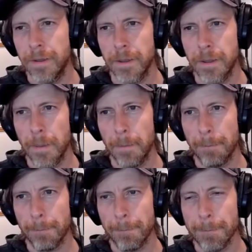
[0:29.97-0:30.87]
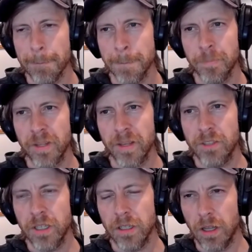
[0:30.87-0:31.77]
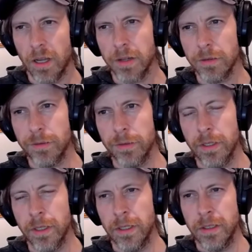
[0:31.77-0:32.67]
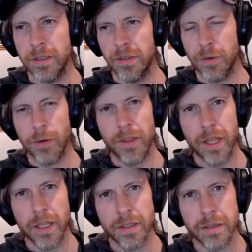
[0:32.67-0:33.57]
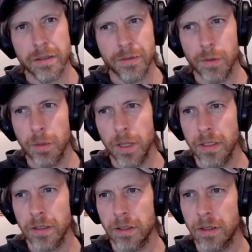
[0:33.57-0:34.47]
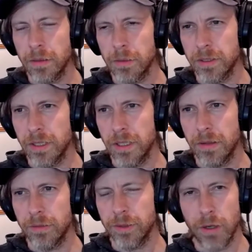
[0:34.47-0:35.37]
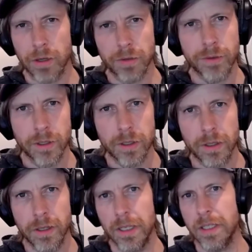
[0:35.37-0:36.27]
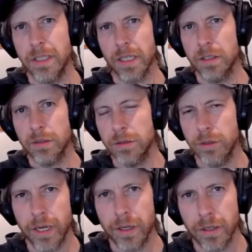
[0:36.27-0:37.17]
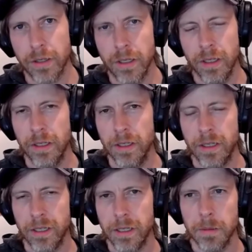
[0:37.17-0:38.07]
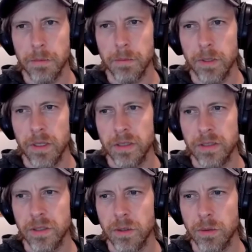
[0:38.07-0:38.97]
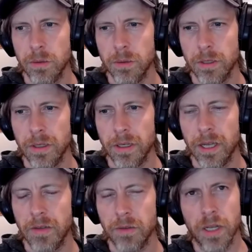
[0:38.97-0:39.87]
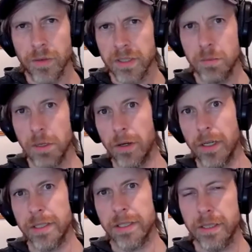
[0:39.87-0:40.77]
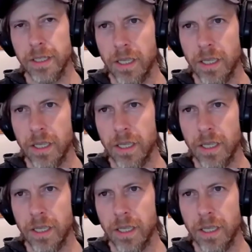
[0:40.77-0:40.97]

I've done a lot of different things for Planetar. I was a photographer and a technical trainer. So I have a lot of experience